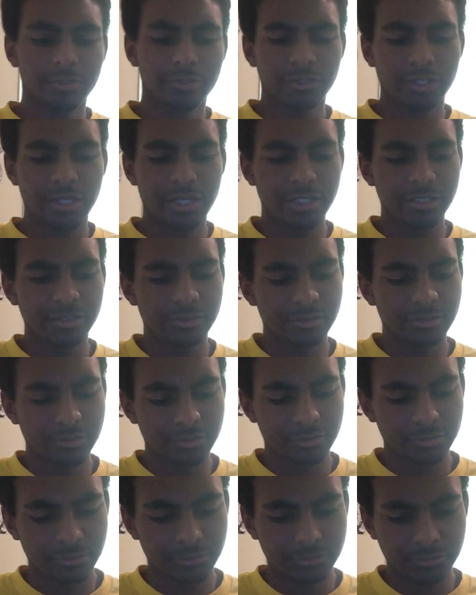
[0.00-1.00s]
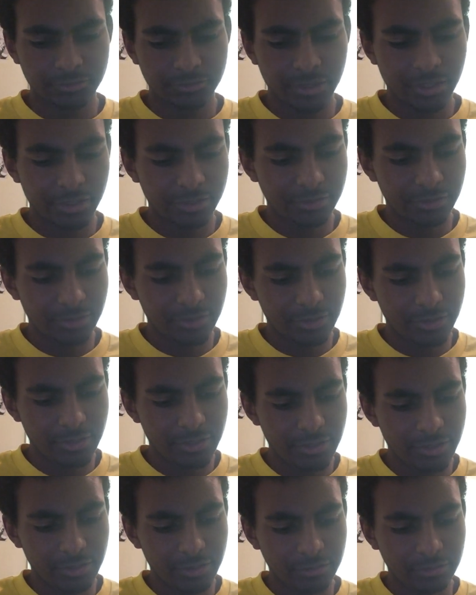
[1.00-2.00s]
nice, nice and
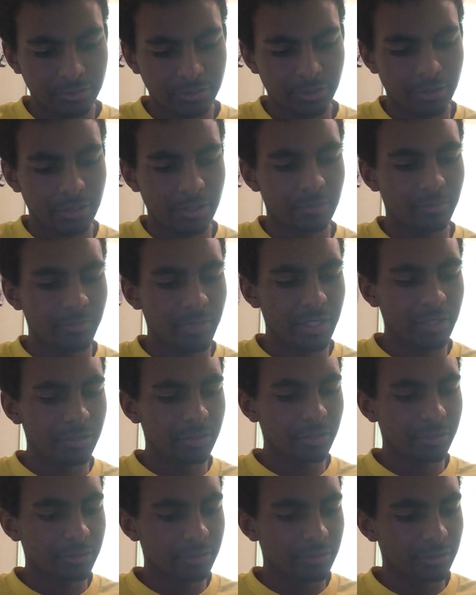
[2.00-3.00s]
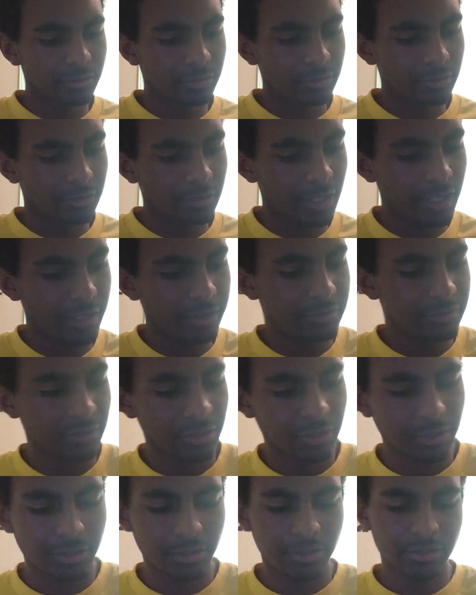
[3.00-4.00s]
neat, make it look nice
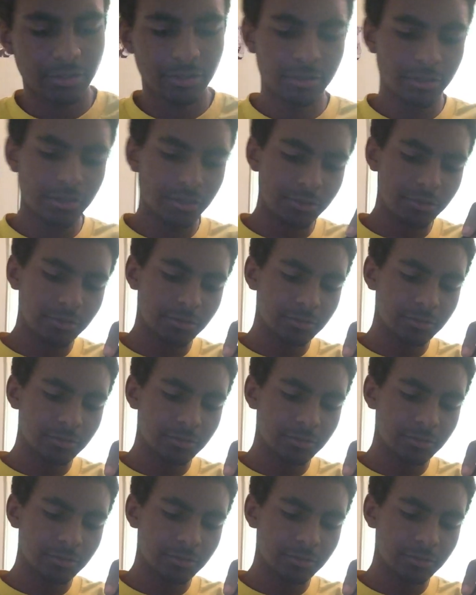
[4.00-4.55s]
and good